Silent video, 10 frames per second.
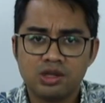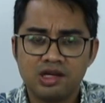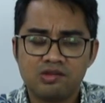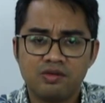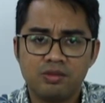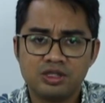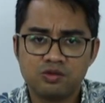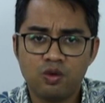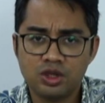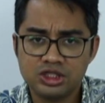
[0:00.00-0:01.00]
thanks very much
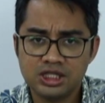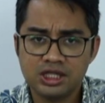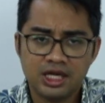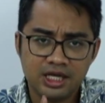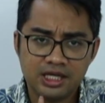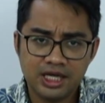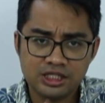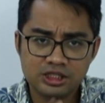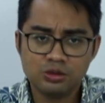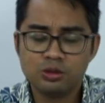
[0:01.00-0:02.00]
for watching.
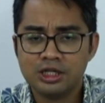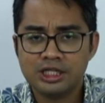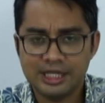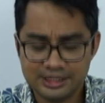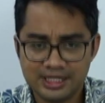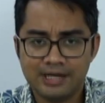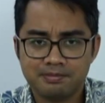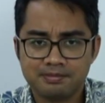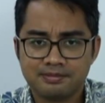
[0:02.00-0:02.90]
Catch you next time.